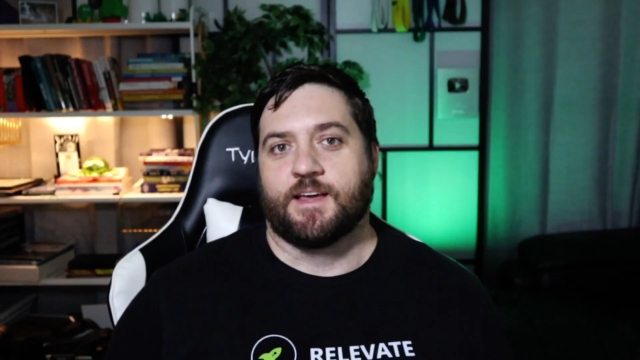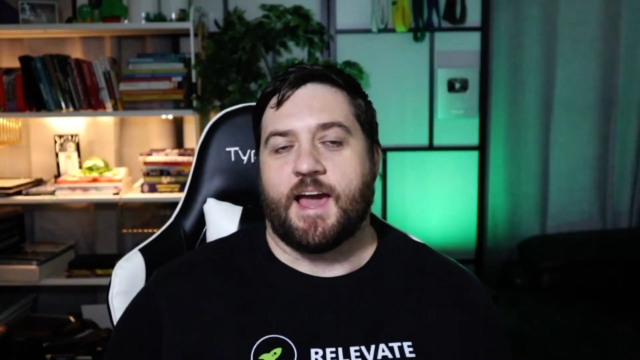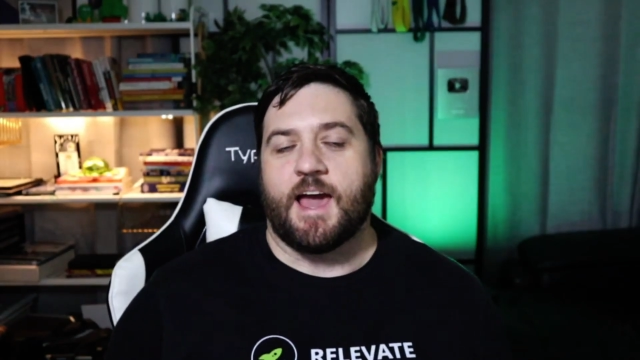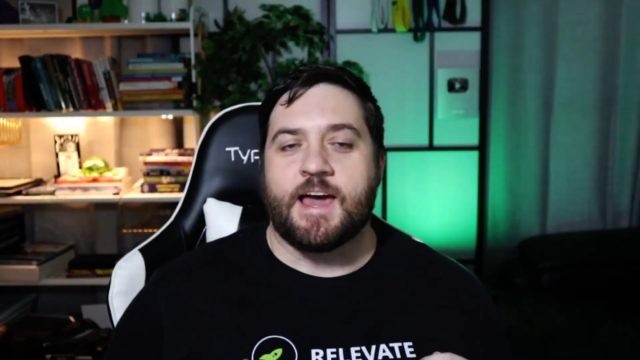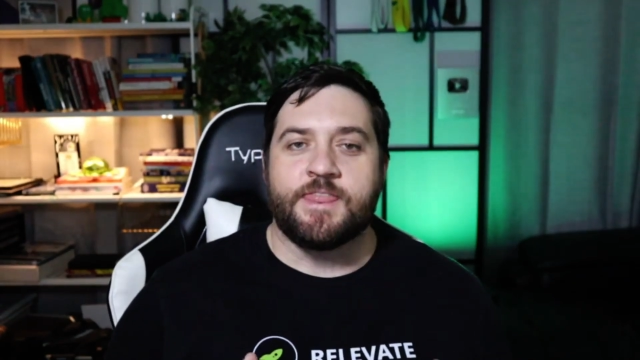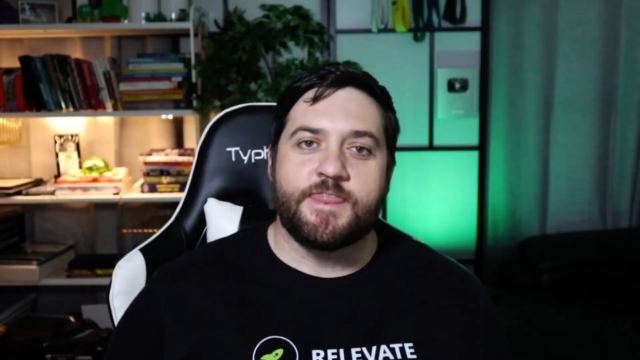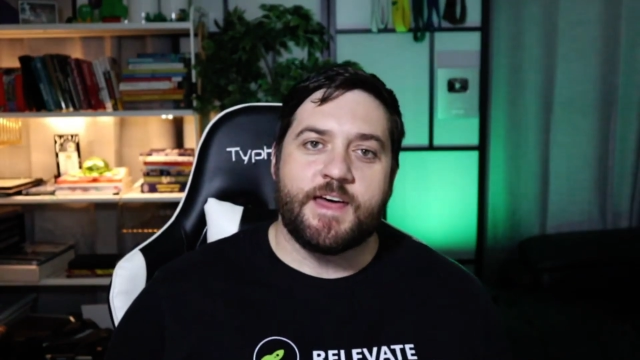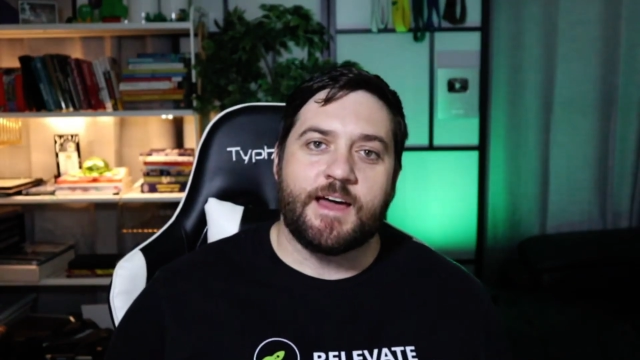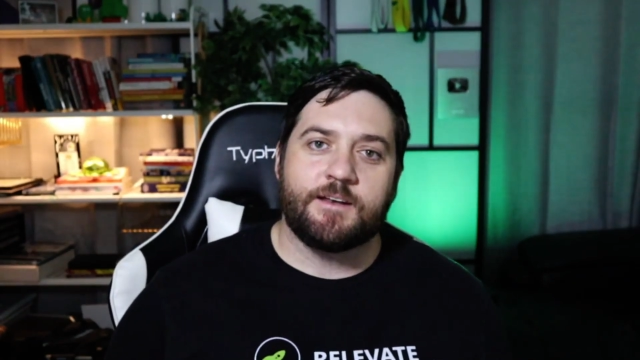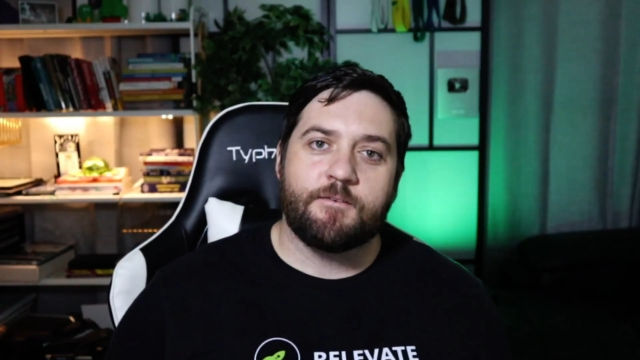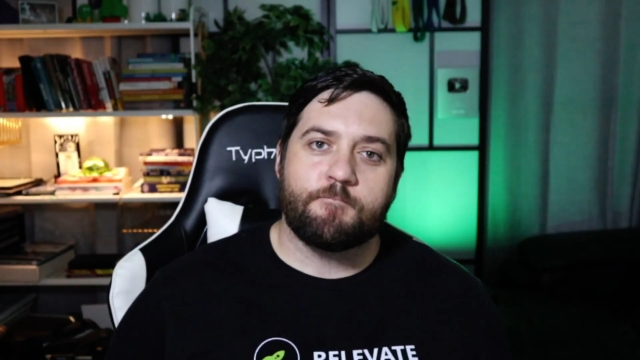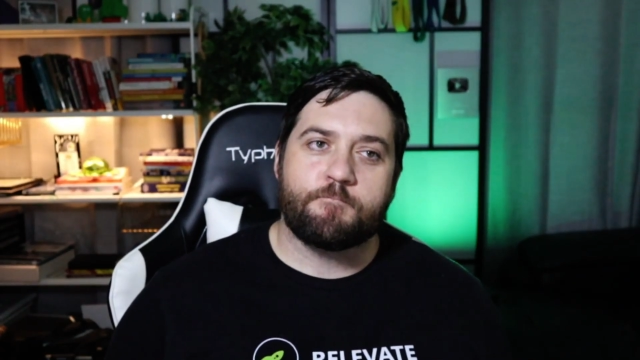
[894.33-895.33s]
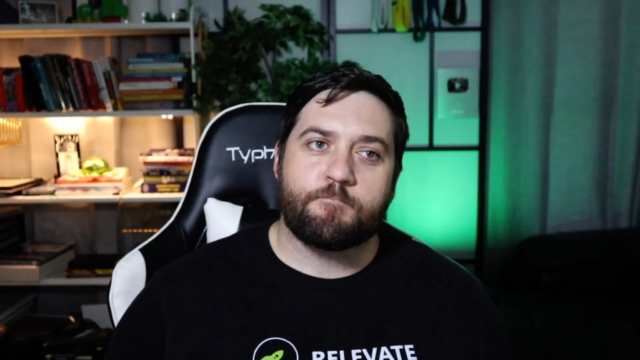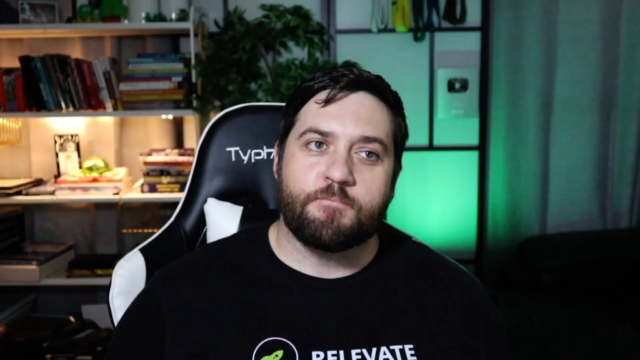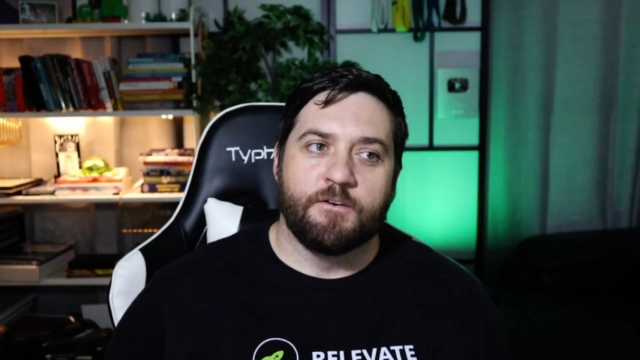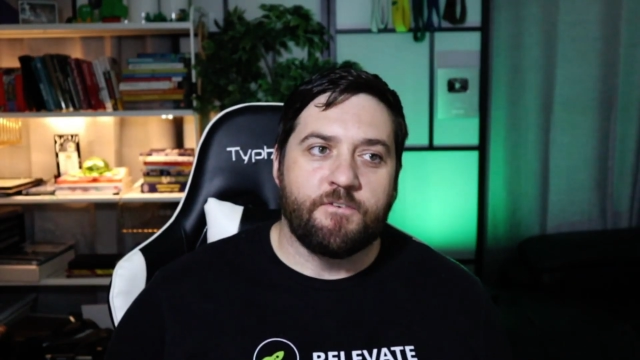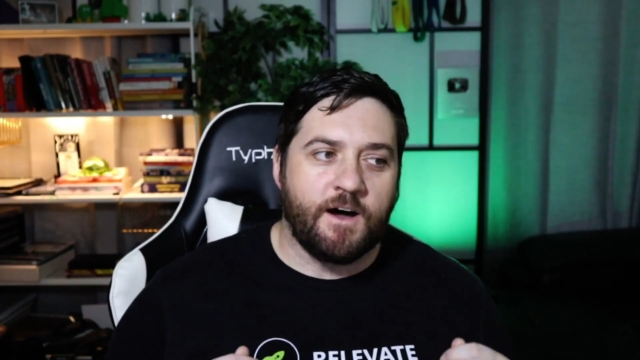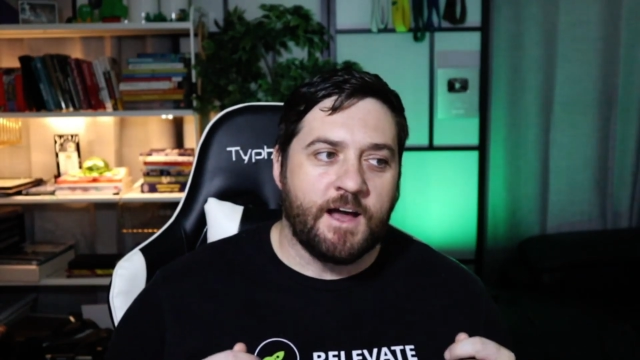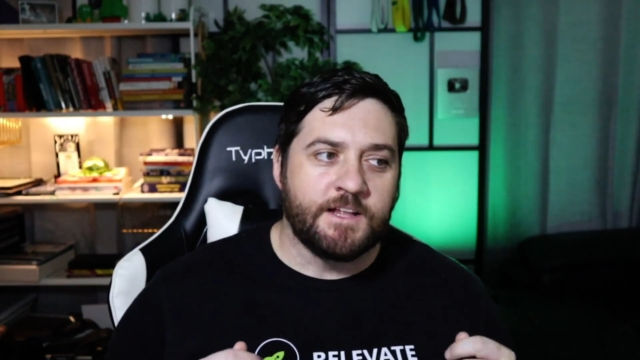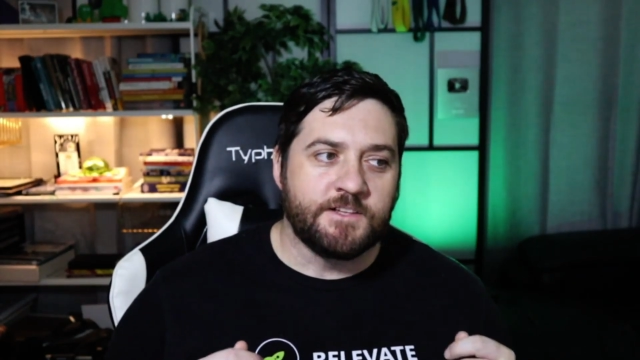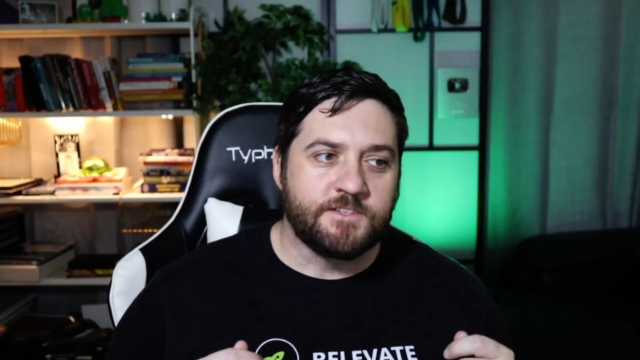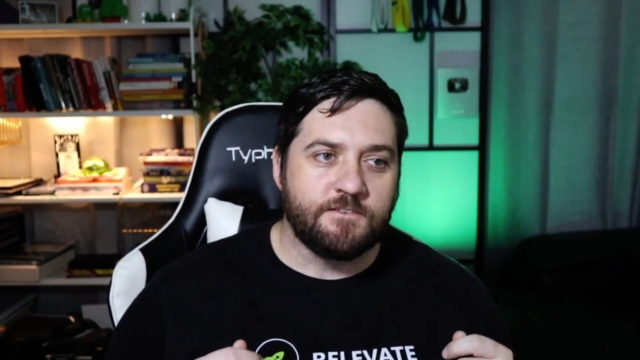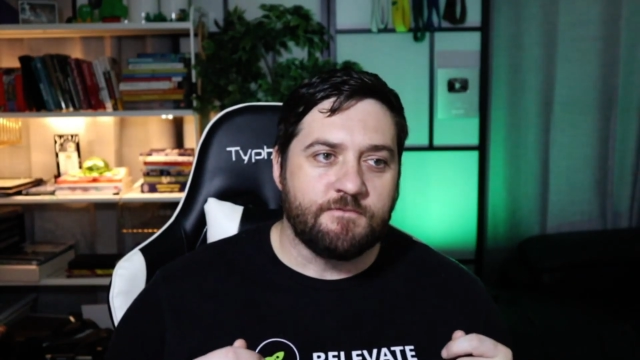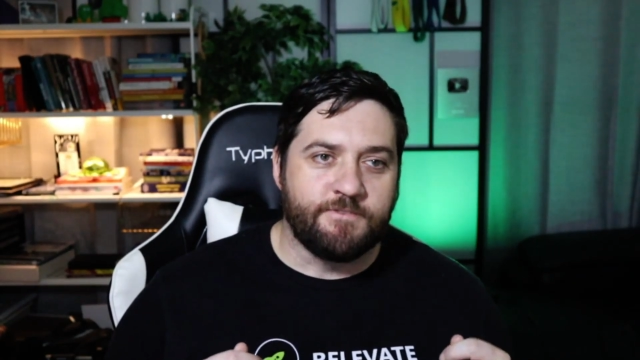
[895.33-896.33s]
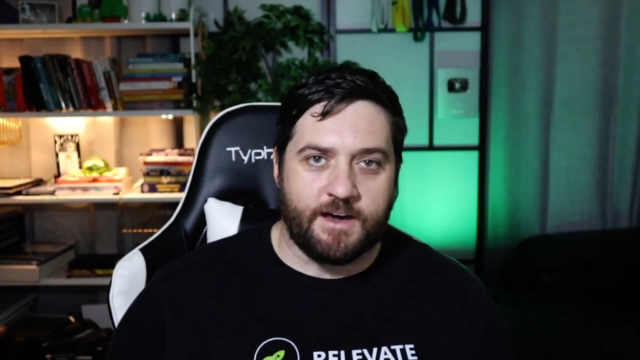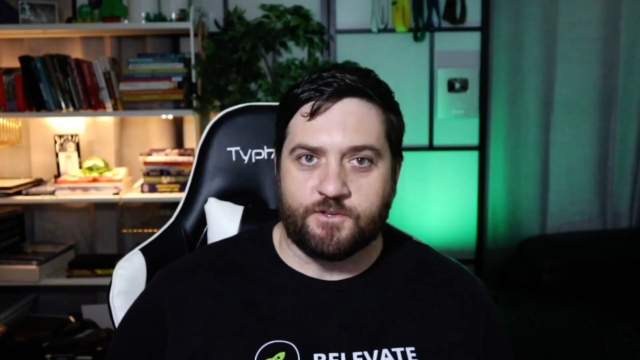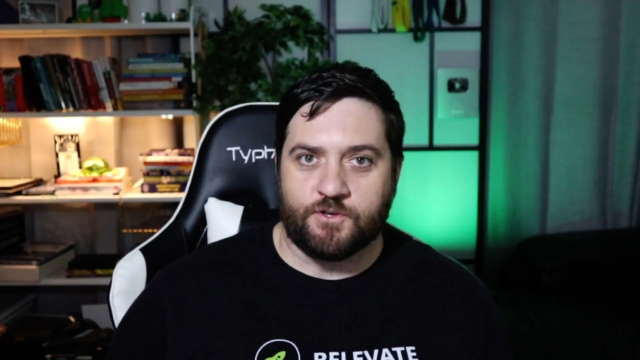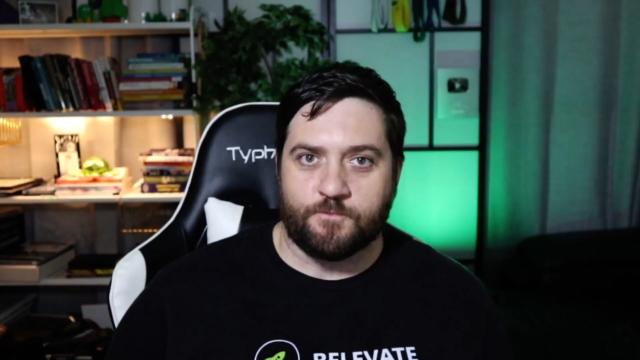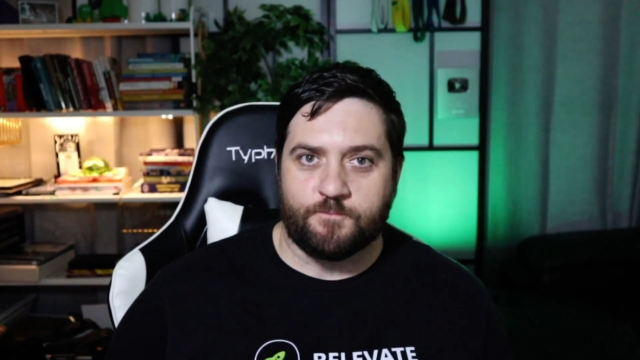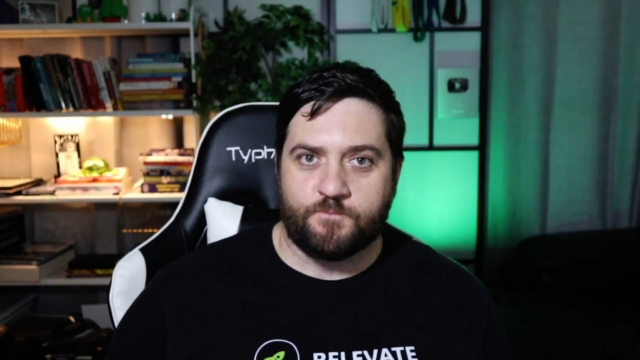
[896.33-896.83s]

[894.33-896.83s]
And that provides value.